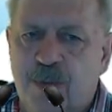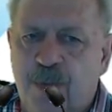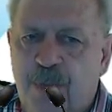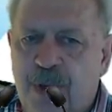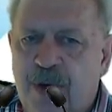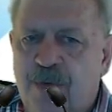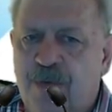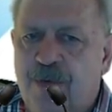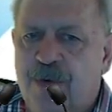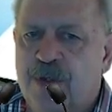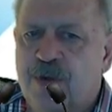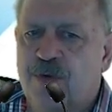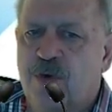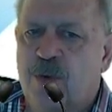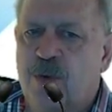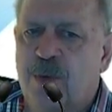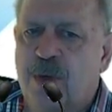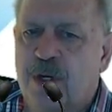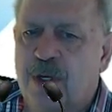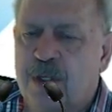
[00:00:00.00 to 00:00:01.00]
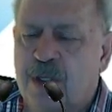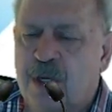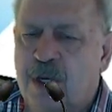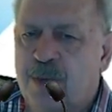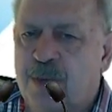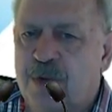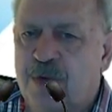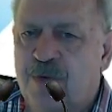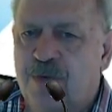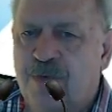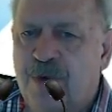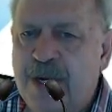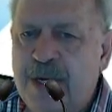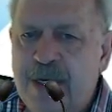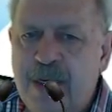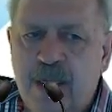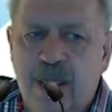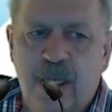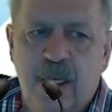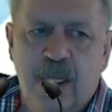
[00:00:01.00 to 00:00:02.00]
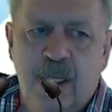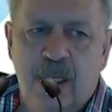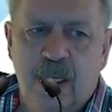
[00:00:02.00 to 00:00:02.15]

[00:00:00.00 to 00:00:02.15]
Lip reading: of benefits from a retirement fund,